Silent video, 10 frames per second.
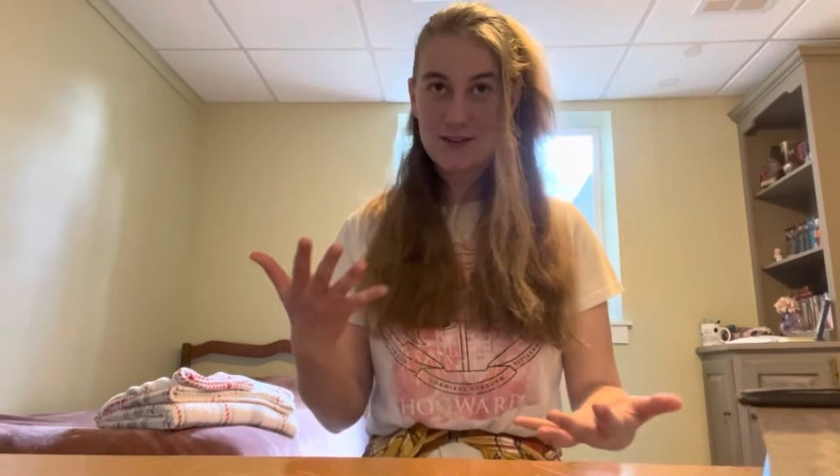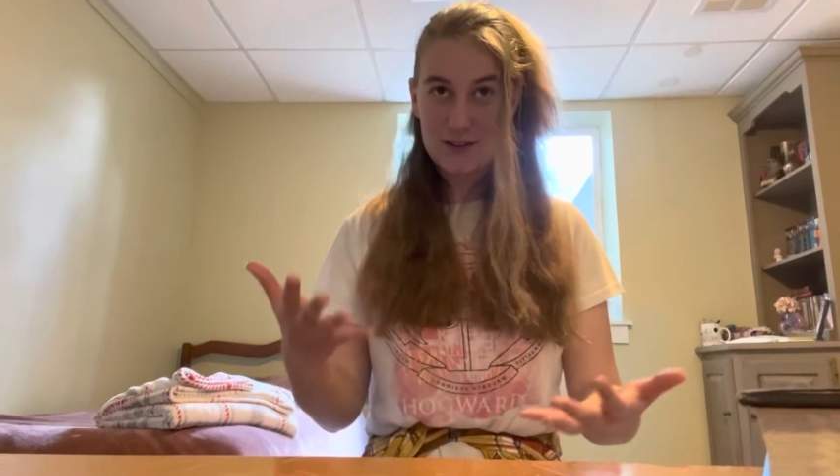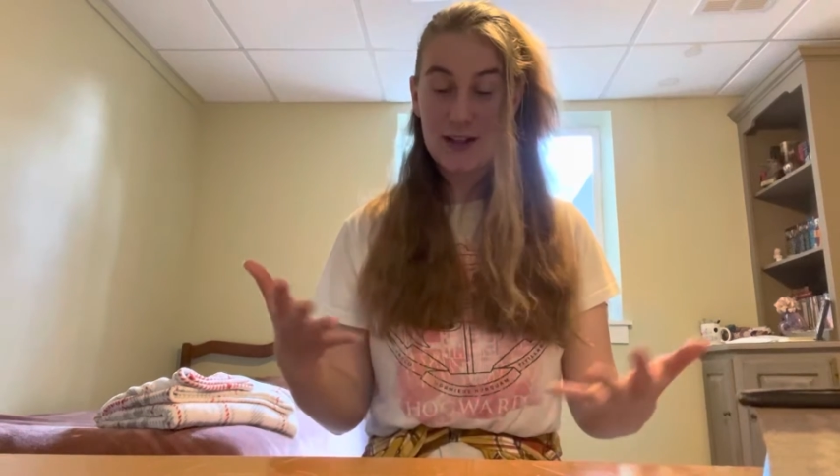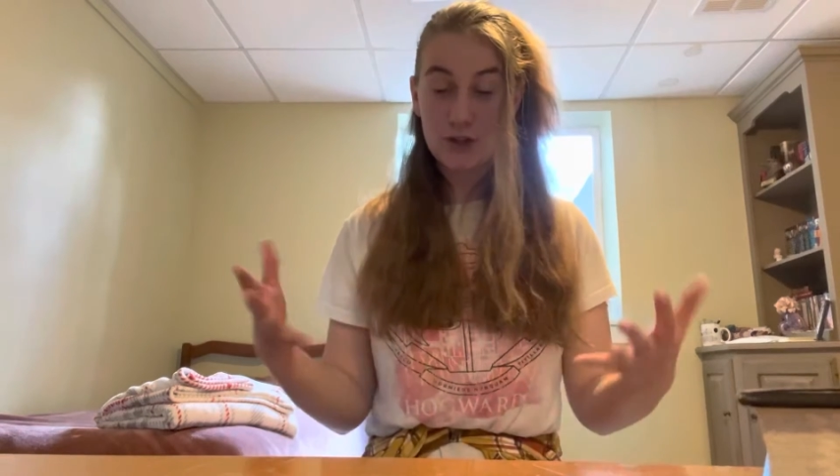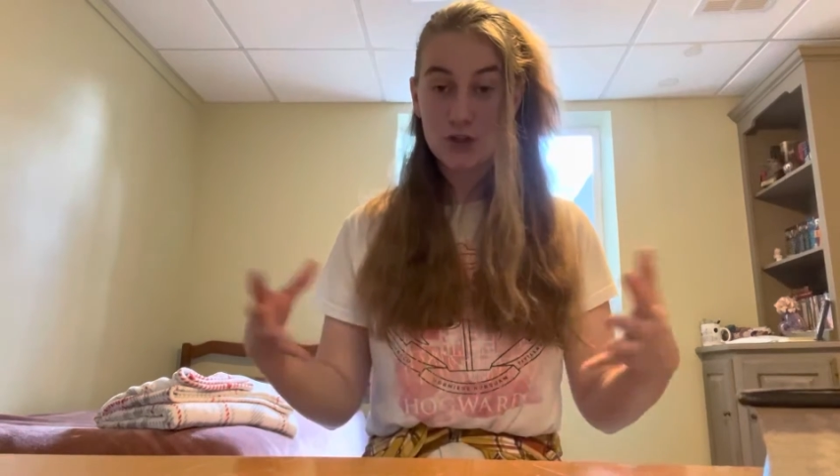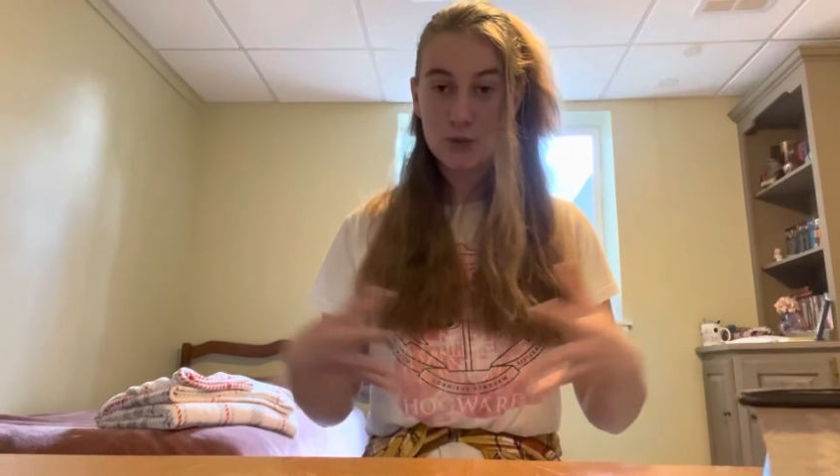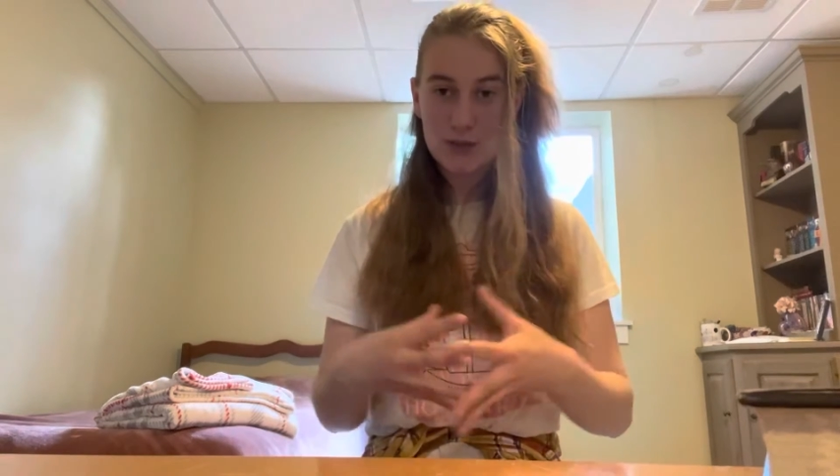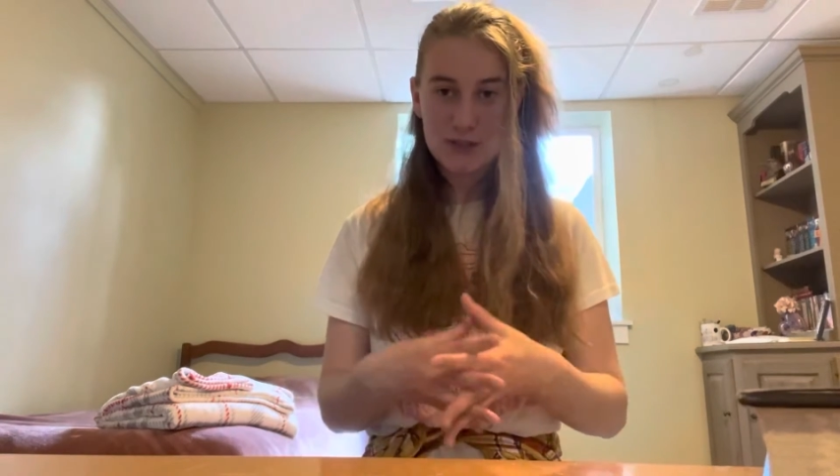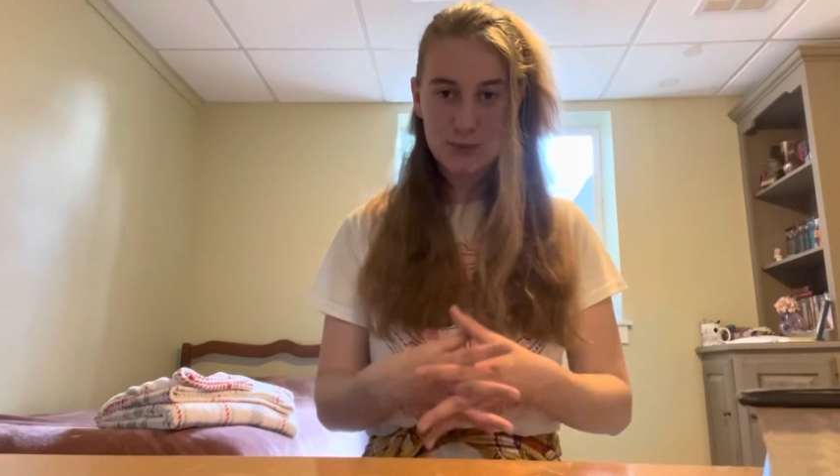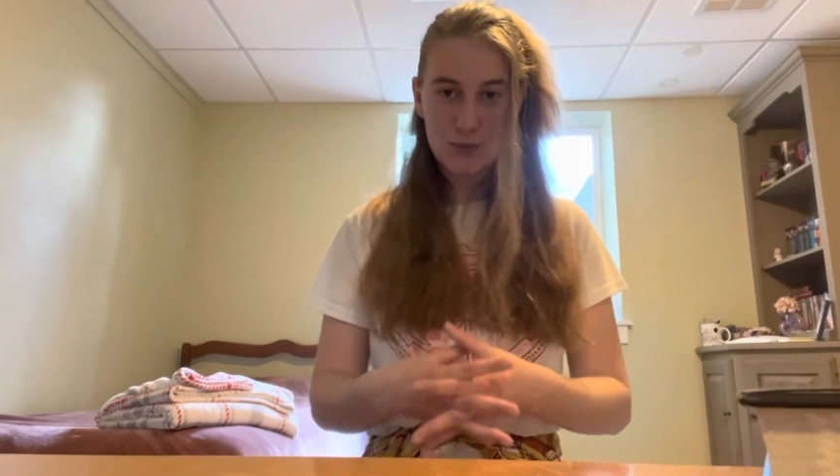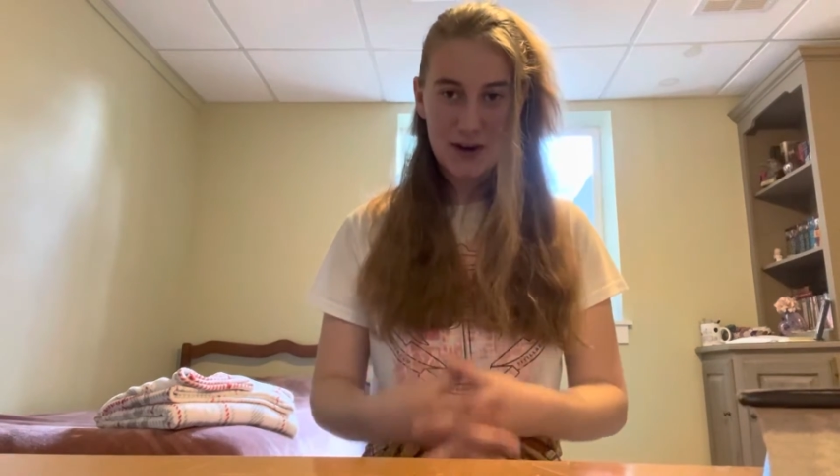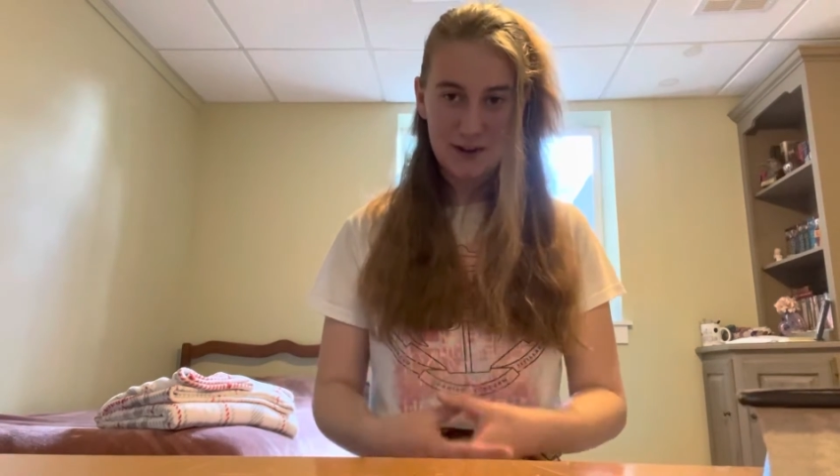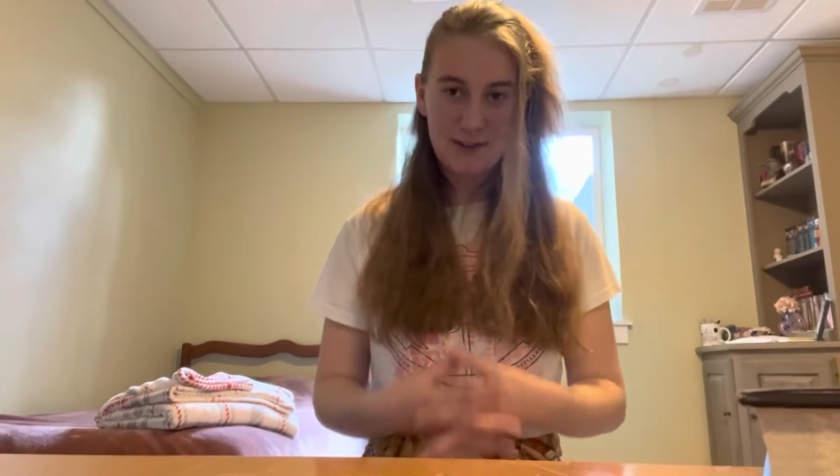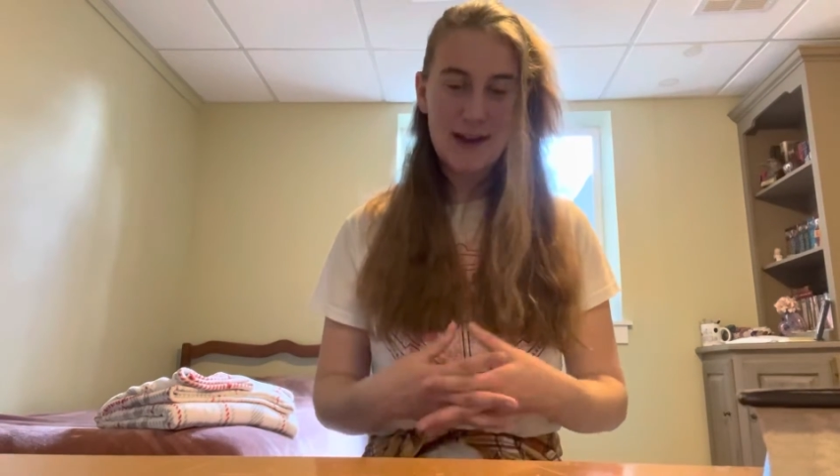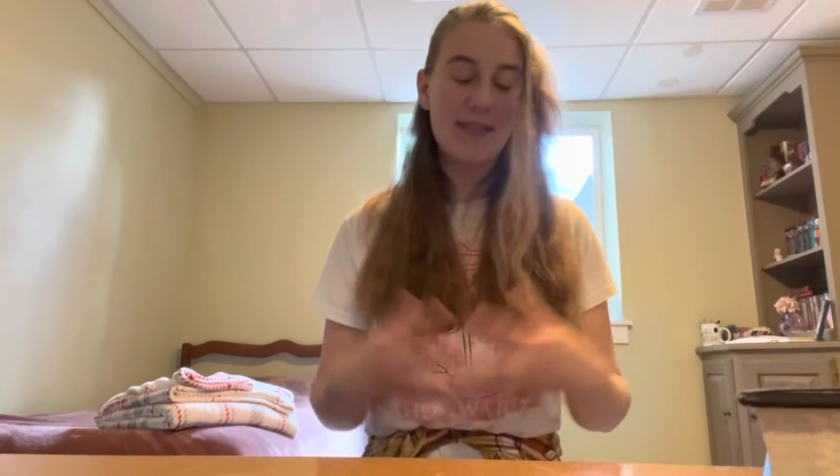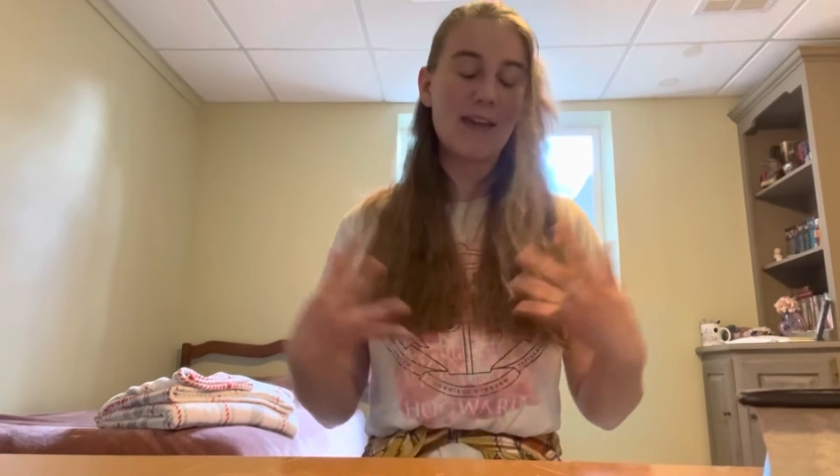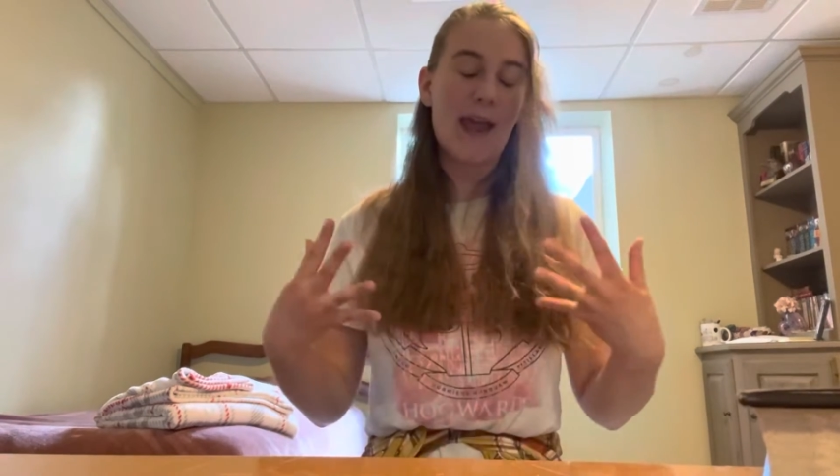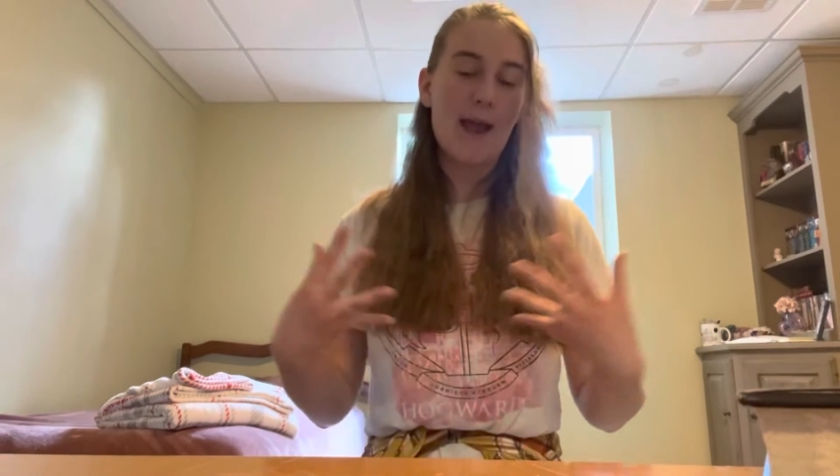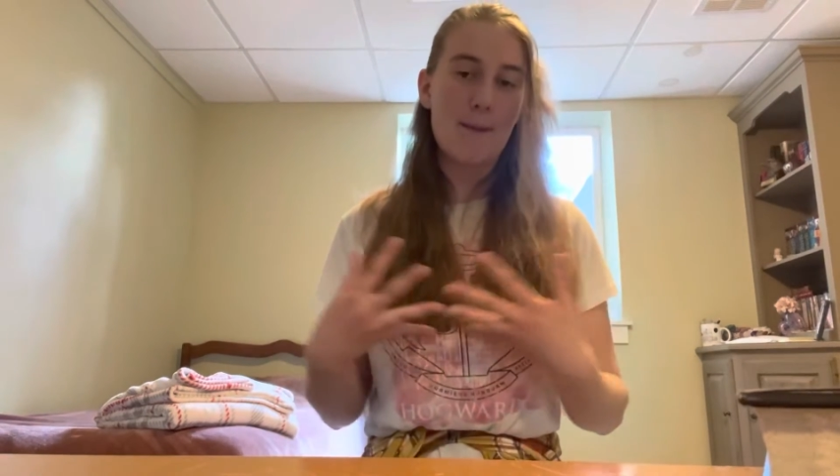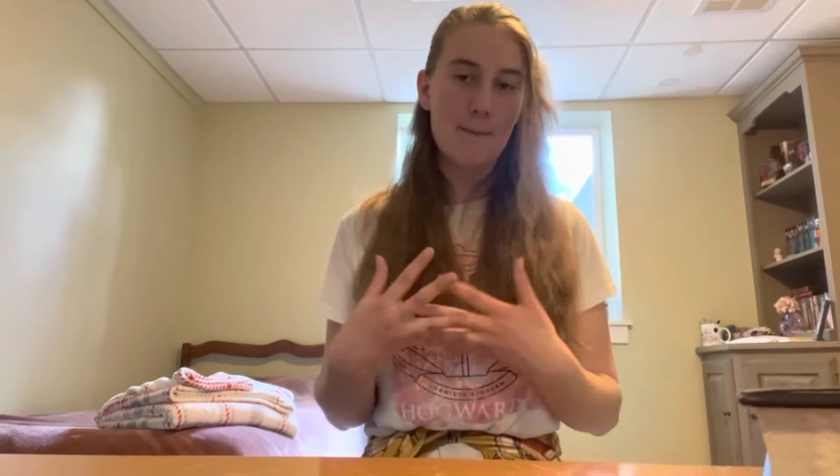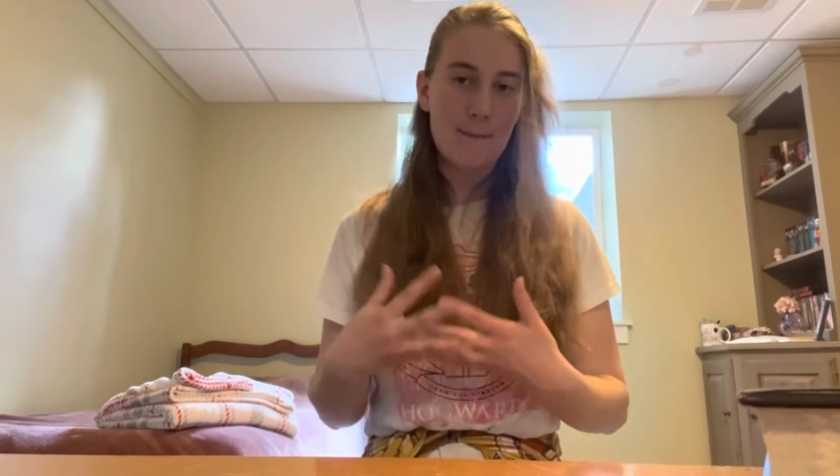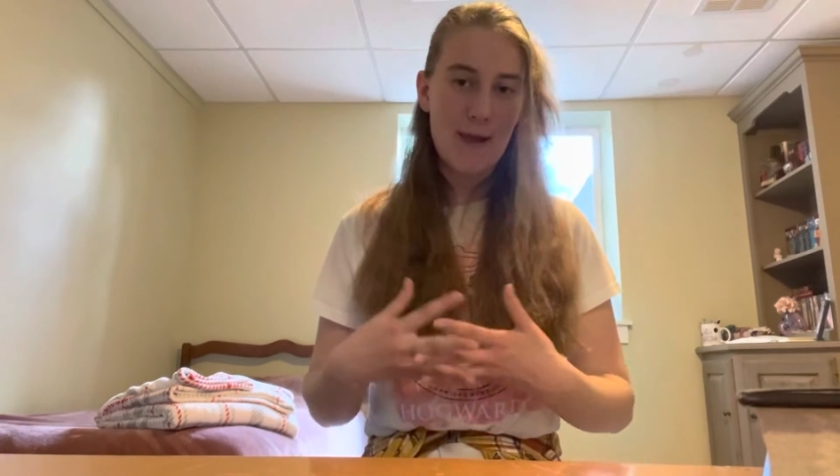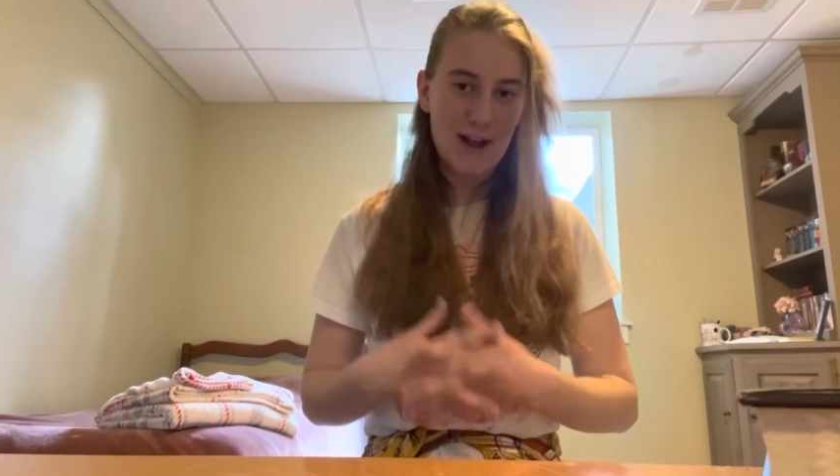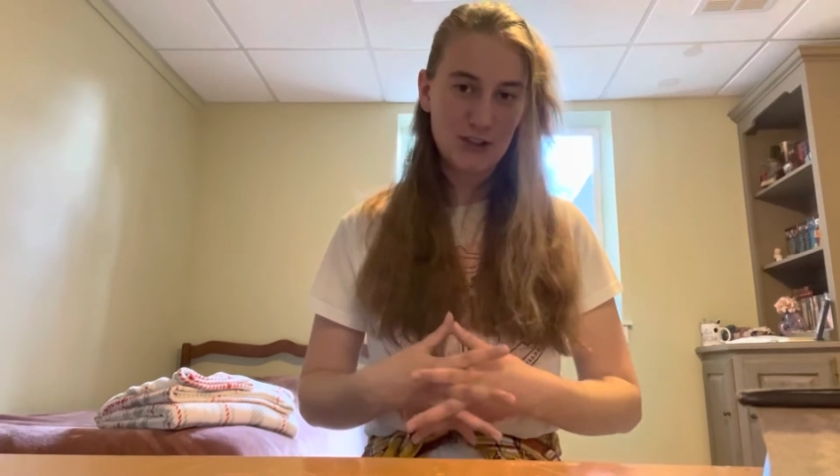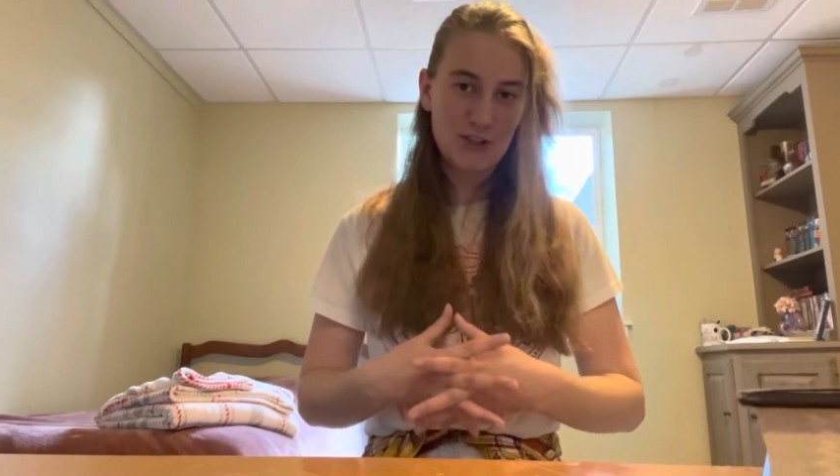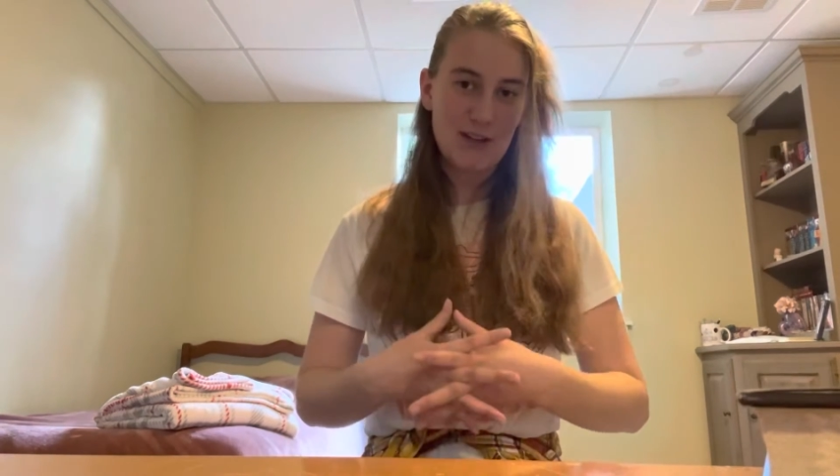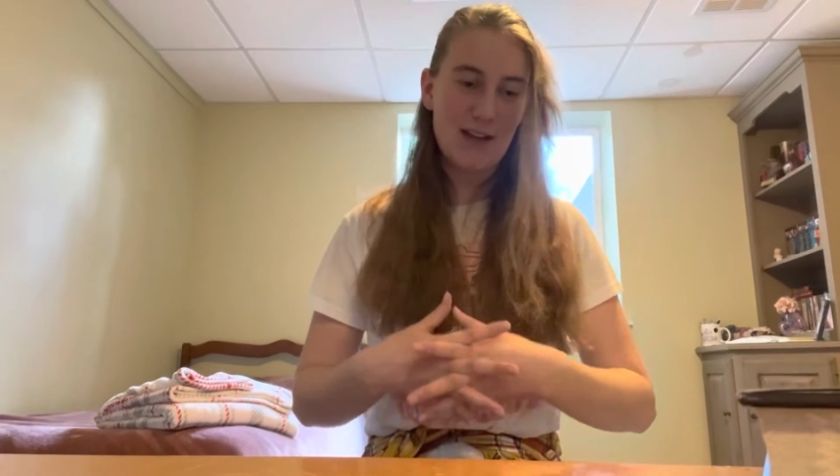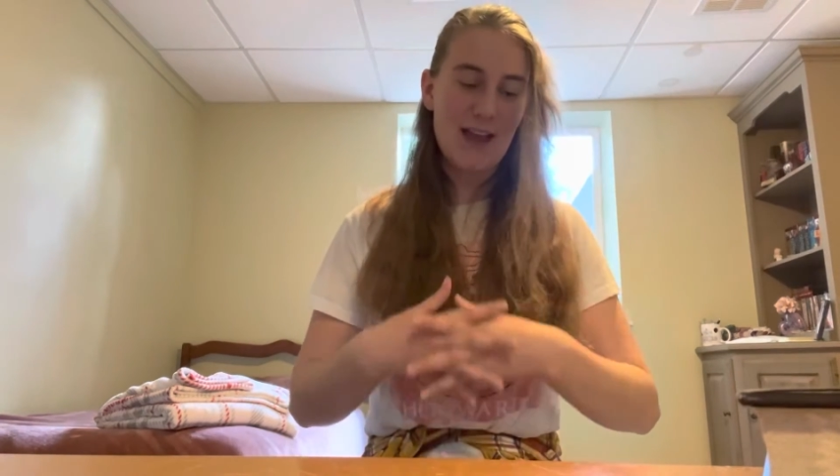this well, and they mesh